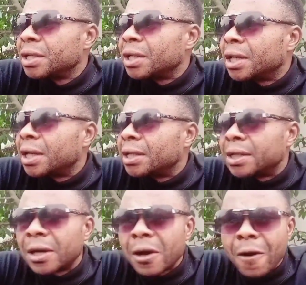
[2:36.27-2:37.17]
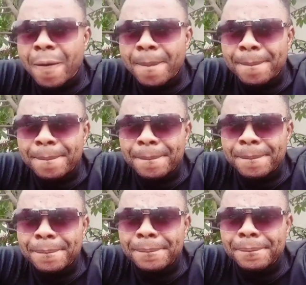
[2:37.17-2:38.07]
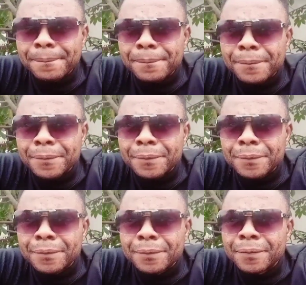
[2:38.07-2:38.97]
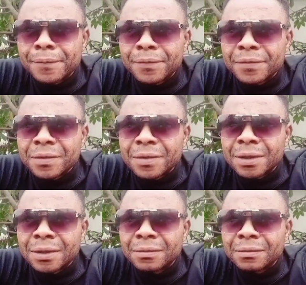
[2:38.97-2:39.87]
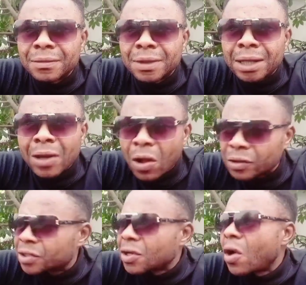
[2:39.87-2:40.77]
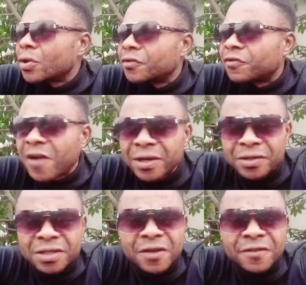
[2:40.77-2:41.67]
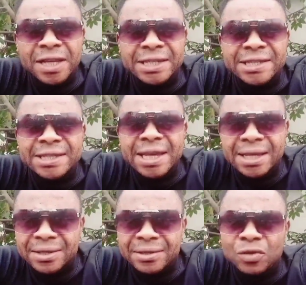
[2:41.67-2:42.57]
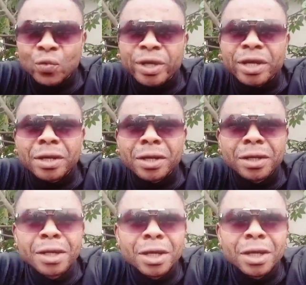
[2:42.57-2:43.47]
and also you find yourself in a circuit where